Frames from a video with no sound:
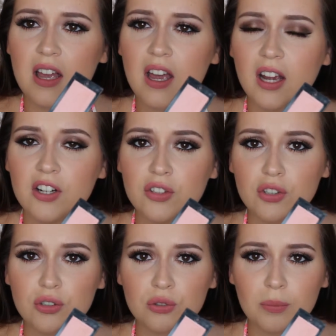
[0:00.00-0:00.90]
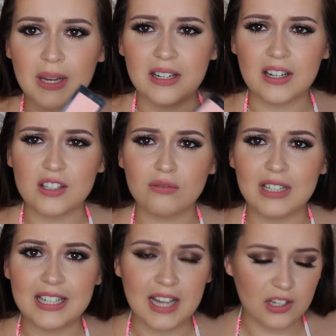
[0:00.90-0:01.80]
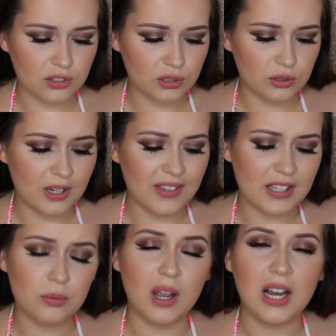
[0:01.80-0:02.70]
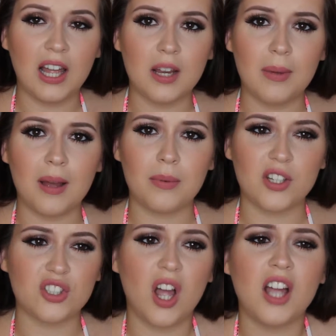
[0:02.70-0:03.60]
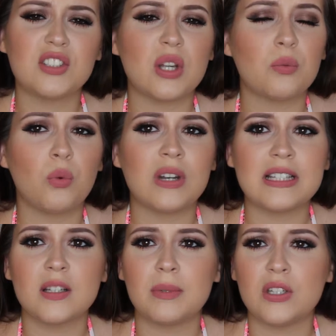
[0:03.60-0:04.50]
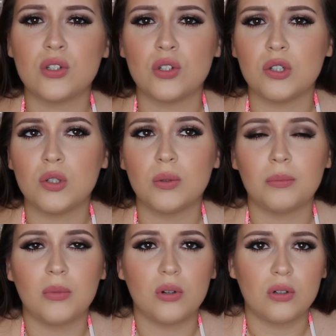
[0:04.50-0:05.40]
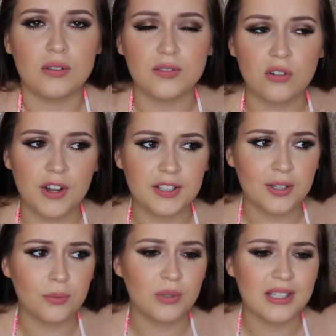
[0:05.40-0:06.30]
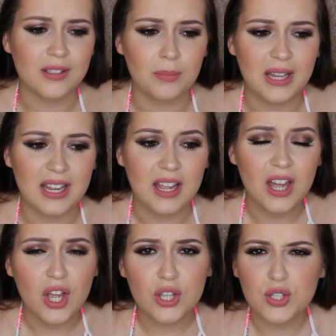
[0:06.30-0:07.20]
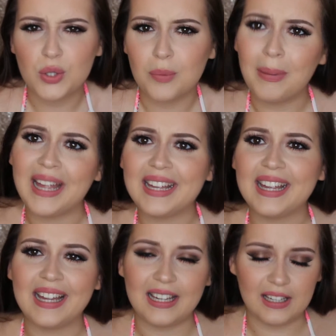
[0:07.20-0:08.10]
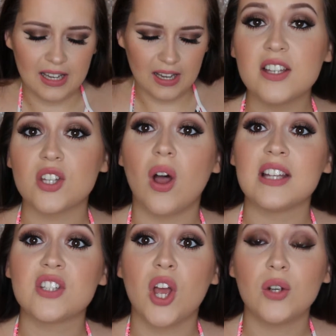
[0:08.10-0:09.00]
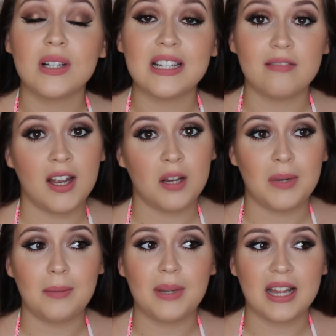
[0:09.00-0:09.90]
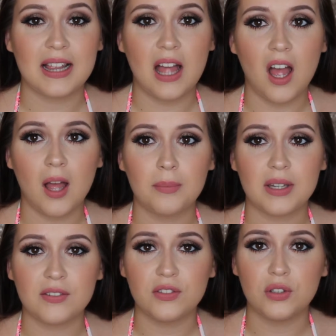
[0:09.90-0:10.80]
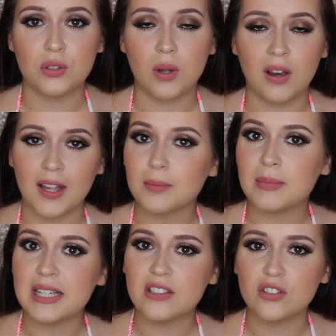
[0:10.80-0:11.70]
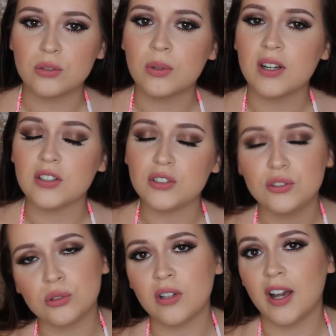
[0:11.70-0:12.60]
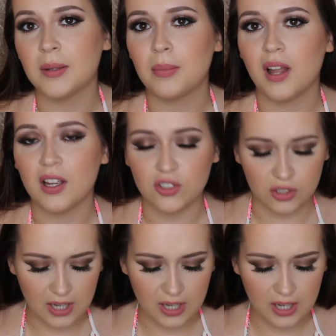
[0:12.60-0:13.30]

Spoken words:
kind of neutral pink. Like, it's really natural, and that's what I like about a blusher. I don't want it to be too mauve, or I don't want it to be too pinky, so I totally recommend picking that up if you are like me and you just want a neutral kind of blush.